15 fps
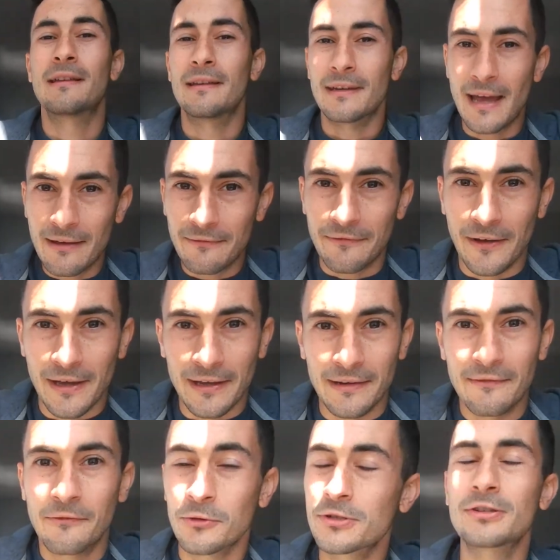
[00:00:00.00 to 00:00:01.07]
Not
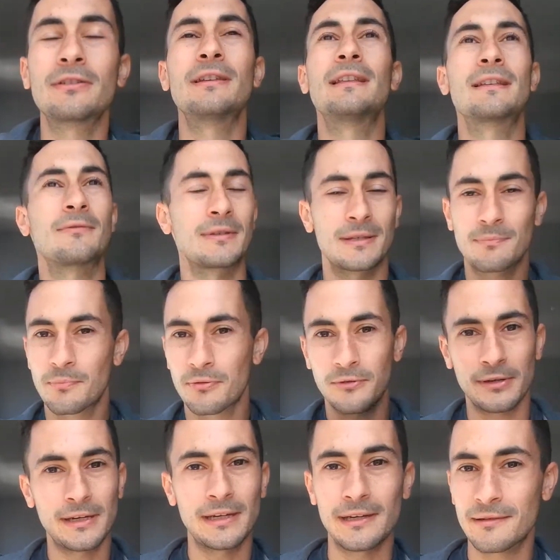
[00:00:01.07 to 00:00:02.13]
fun. Fortunately, this was
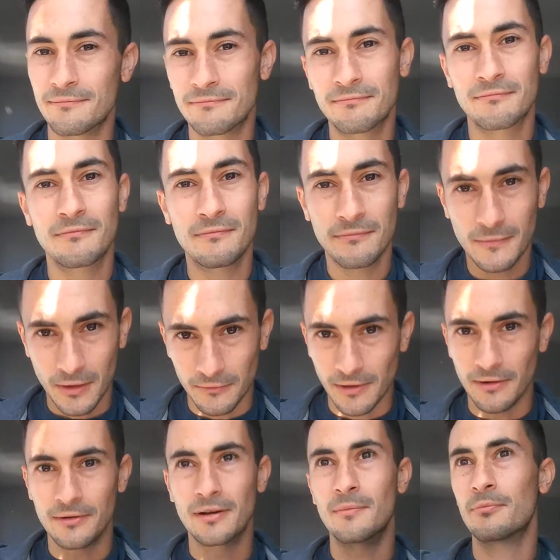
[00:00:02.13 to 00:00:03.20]
pre-corona,